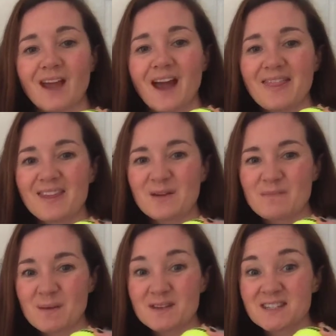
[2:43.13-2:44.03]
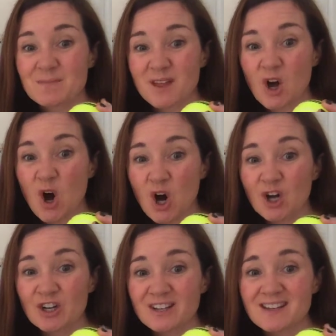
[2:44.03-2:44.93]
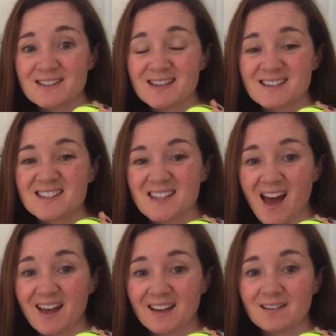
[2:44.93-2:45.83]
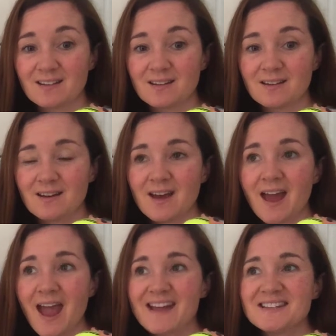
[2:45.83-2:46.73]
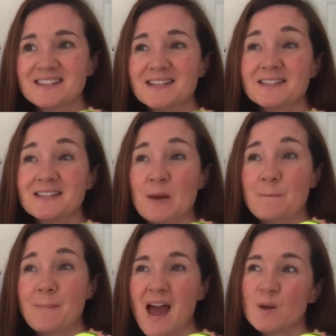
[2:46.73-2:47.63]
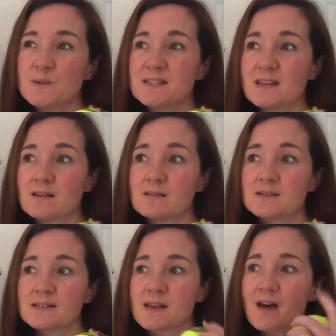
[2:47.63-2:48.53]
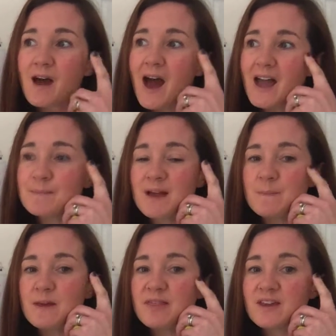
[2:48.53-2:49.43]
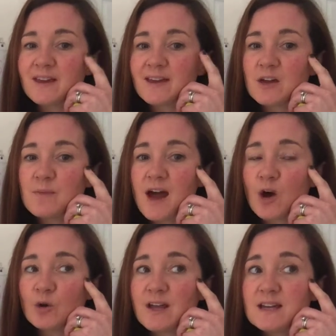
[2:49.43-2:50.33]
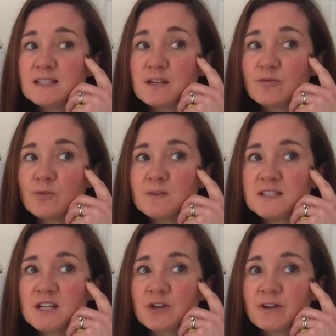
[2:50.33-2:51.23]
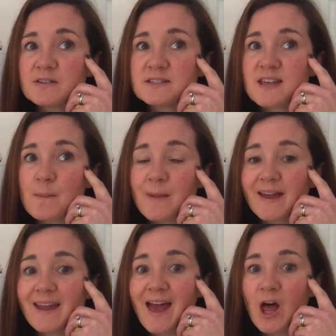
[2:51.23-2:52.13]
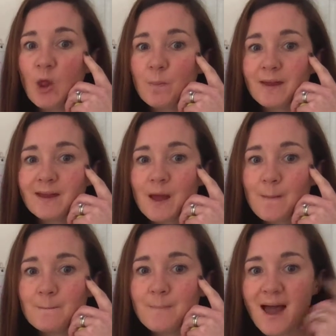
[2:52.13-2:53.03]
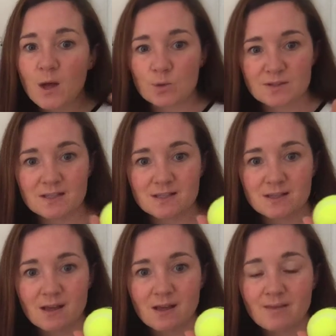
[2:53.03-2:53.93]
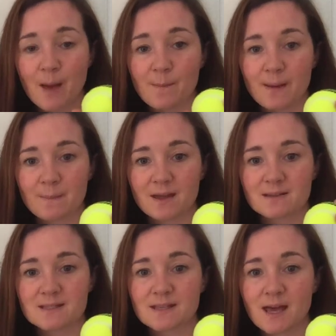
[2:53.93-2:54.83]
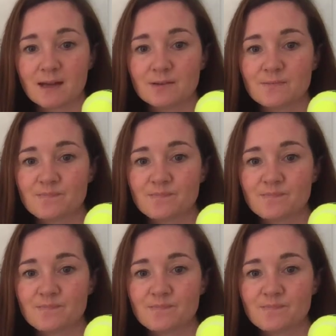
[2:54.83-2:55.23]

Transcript: I think maybe something hard is inside. And since it bounces, I might be thinking about different materials that might help it bounce that might be inside.